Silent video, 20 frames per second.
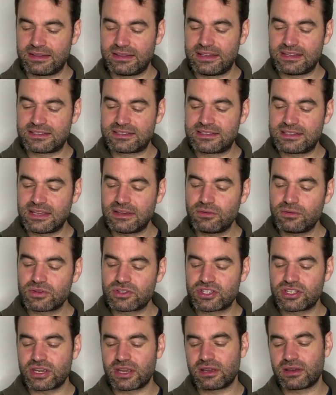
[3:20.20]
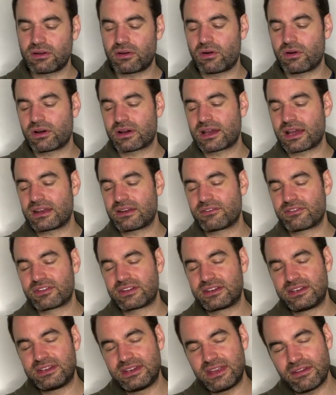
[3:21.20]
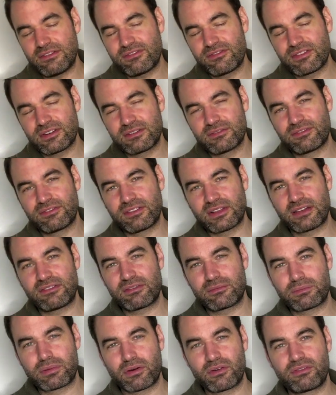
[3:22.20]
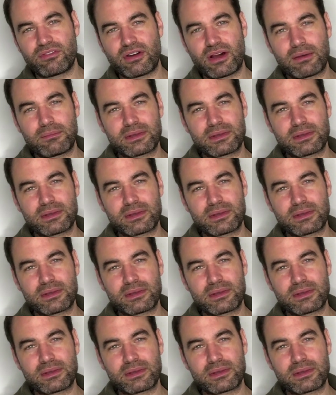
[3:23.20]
distinguishing or kind of a different flavor profile,